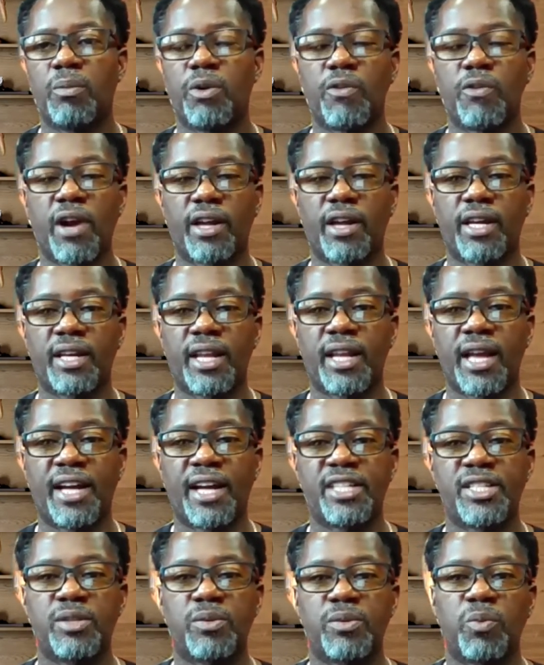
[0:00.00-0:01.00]
we
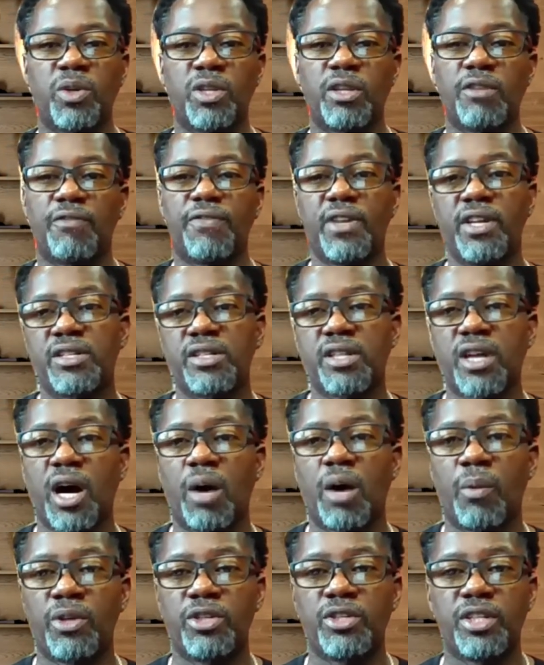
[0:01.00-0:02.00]
recognize what the fees
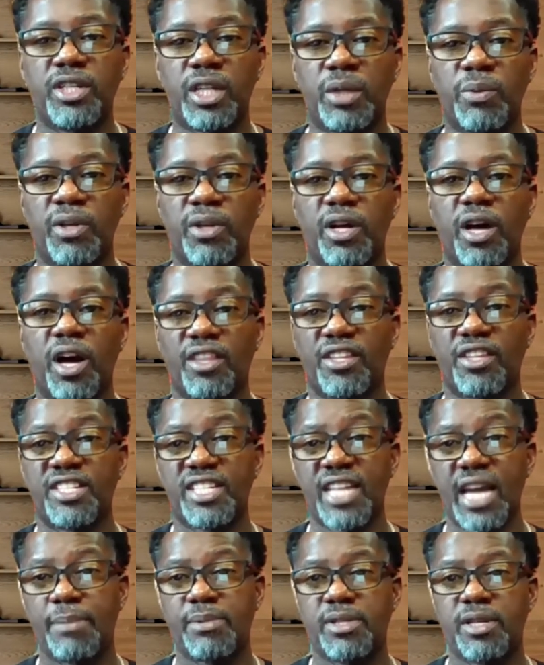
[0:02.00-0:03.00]
are when you're dealing with other
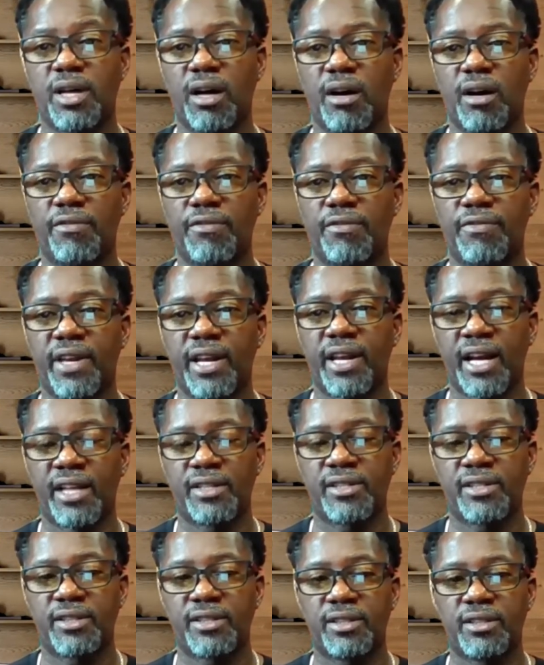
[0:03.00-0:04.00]
types of
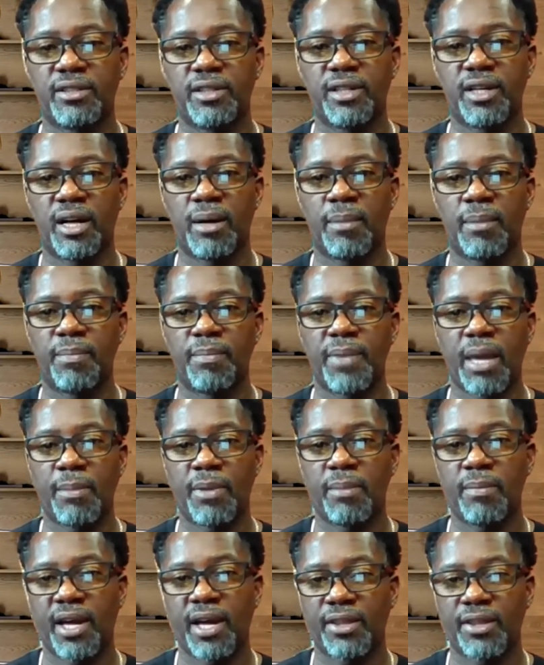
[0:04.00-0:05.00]
financial
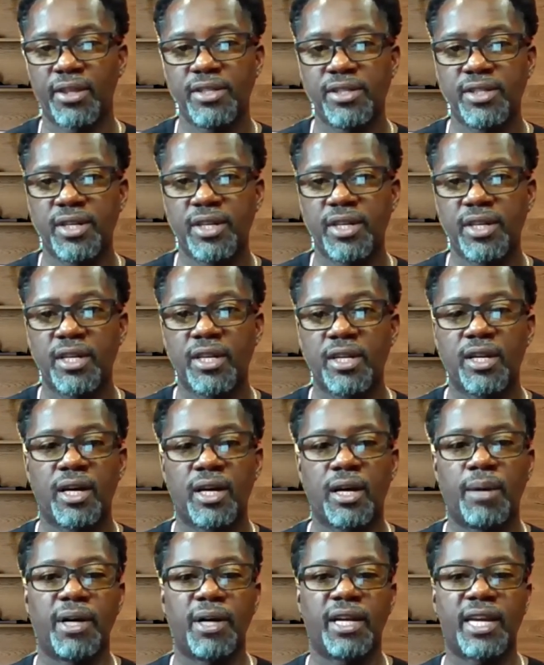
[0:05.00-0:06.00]
payment methods
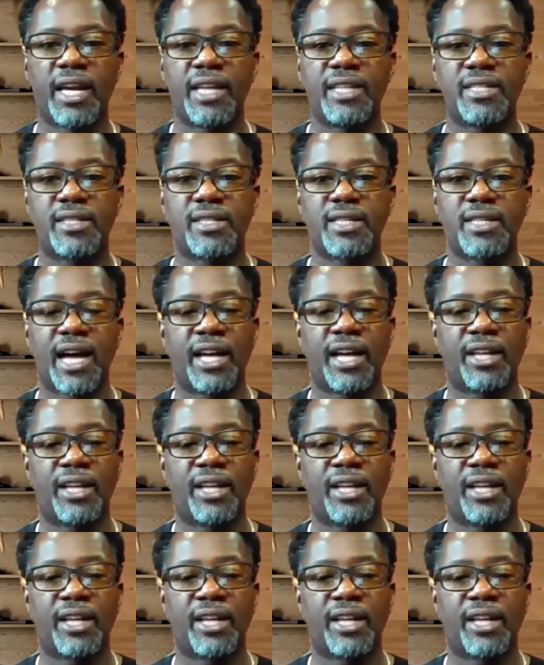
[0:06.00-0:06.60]
against